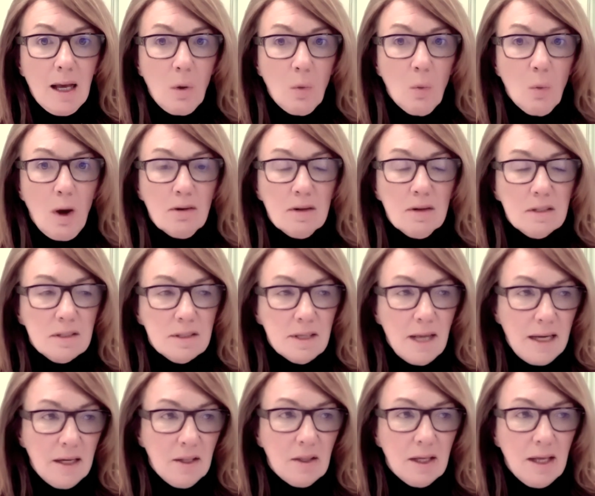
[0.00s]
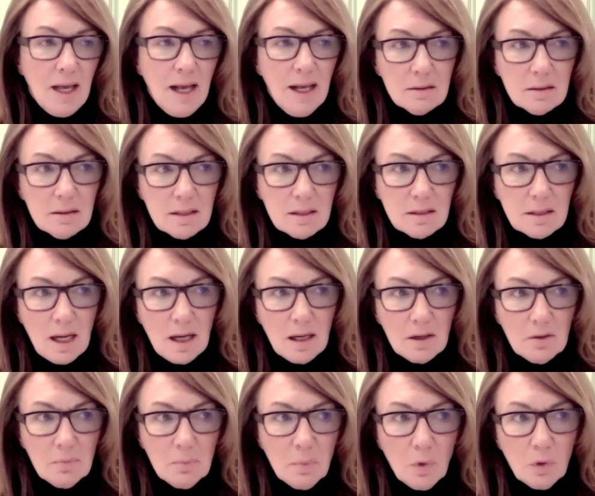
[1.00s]
Whereas anything else is
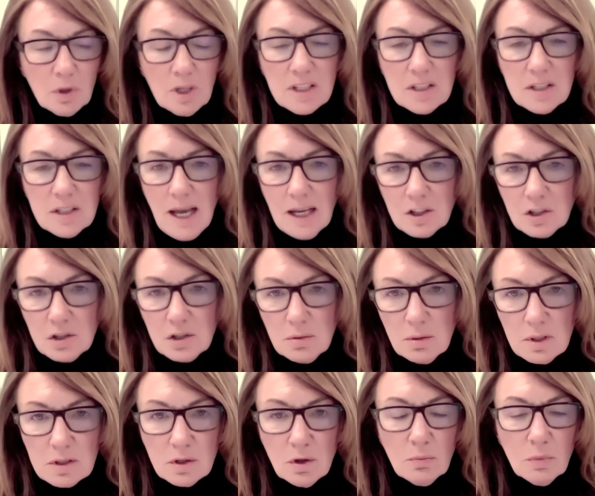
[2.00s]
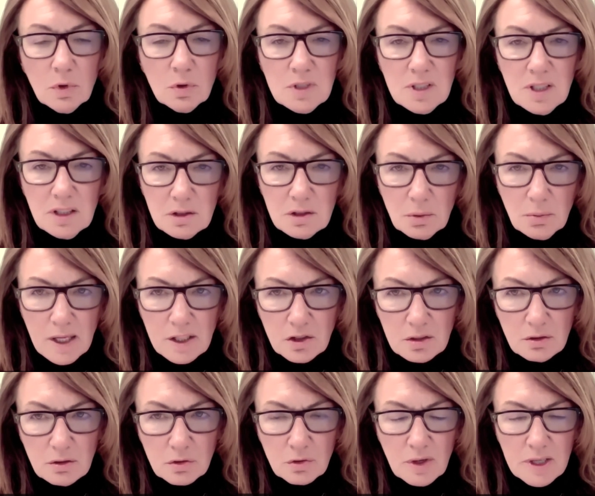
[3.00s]
kind of more contextual. It's got more
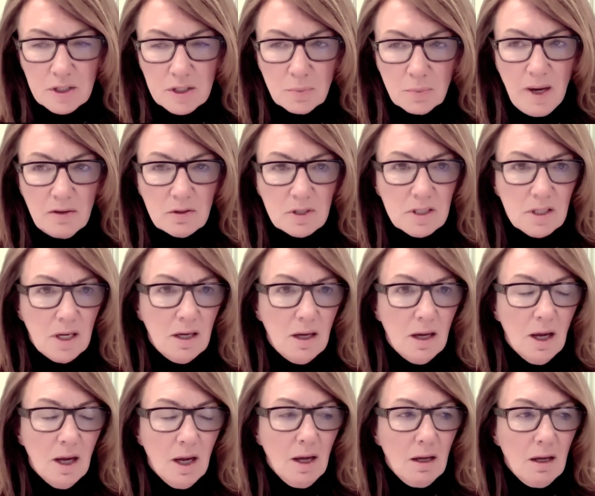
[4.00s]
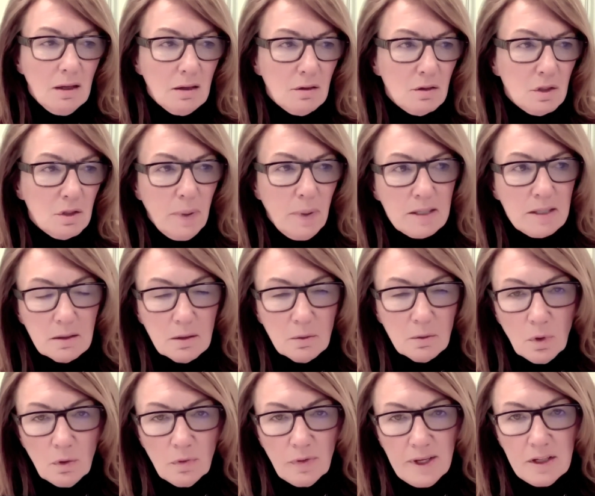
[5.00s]
situational transparency, depending
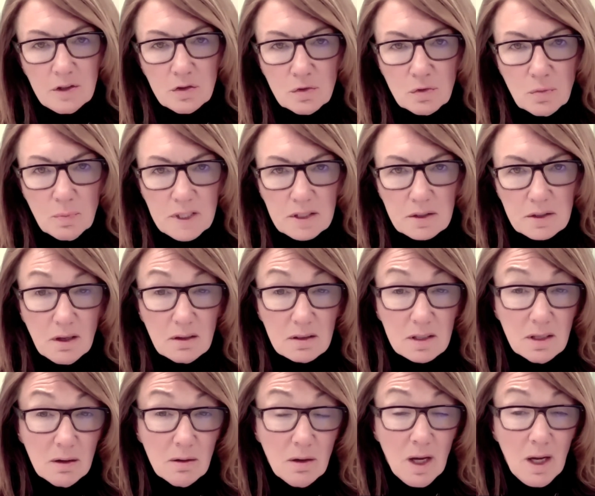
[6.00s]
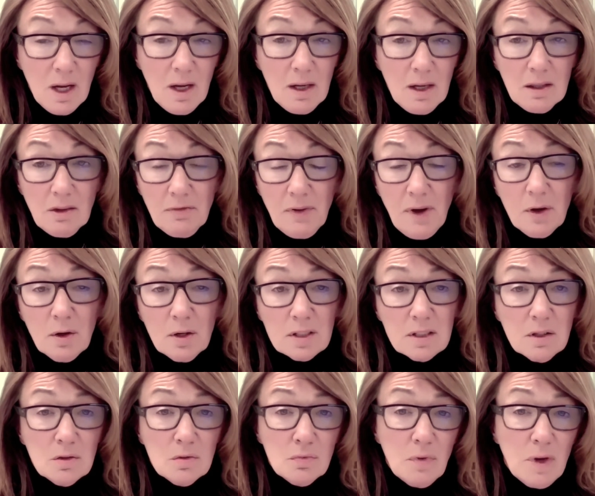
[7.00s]
on what the instruments are. So the
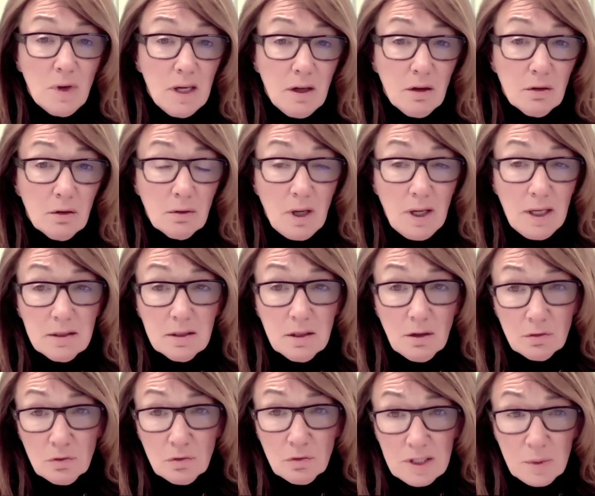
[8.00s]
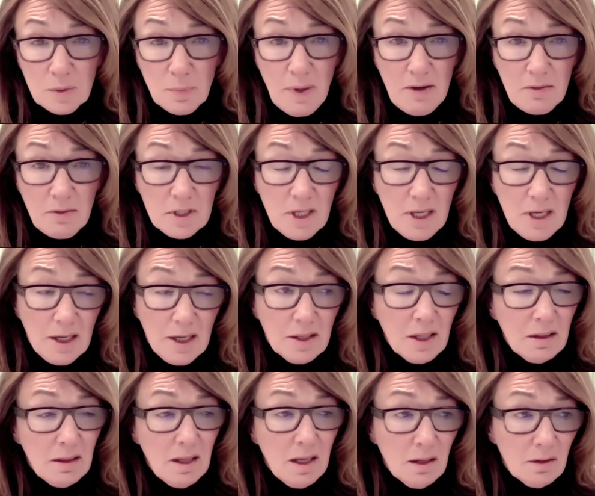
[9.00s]
focus is really on transparency. I
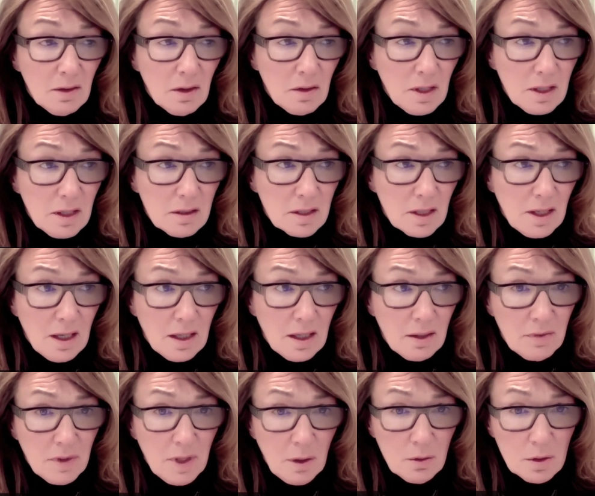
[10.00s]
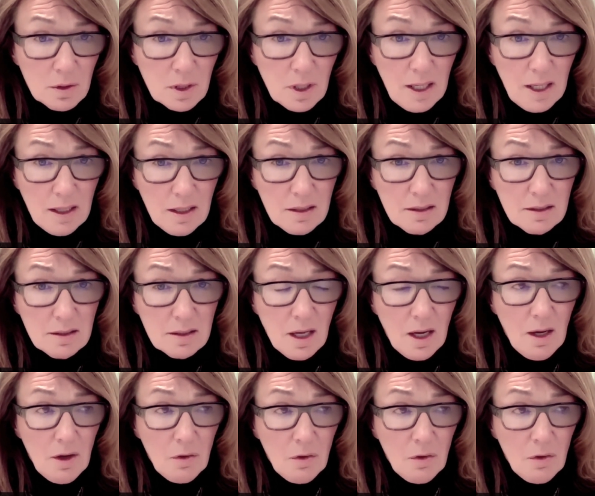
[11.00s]
think the other thing to kind of note is